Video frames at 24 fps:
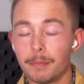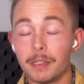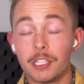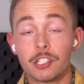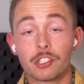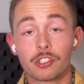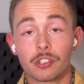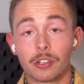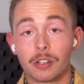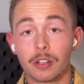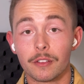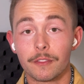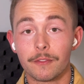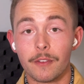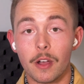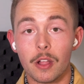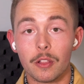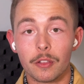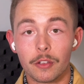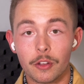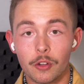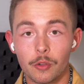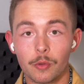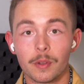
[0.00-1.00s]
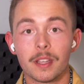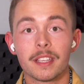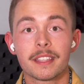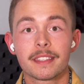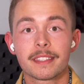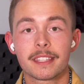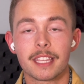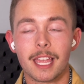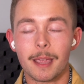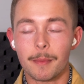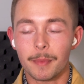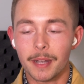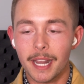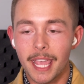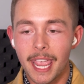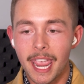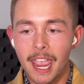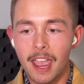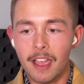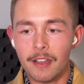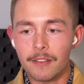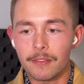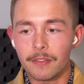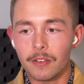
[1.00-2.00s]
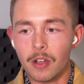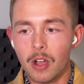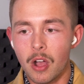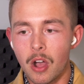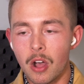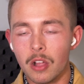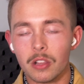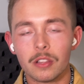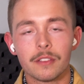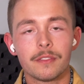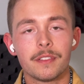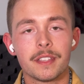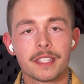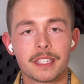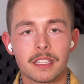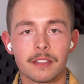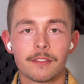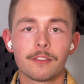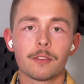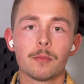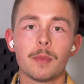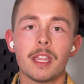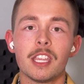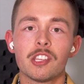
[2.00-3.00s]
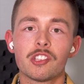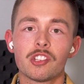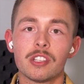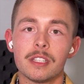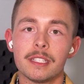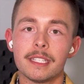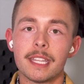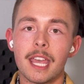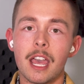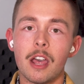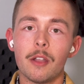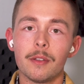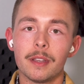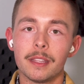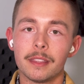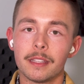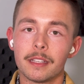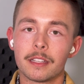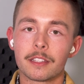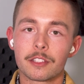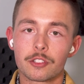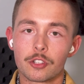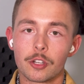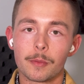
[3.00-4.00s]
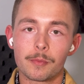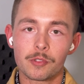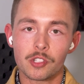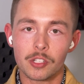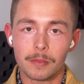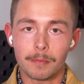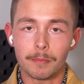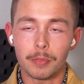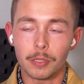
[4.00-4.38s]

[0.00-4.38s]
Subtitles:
Be sure to follow Chris. I'm going to have all of his information down in the description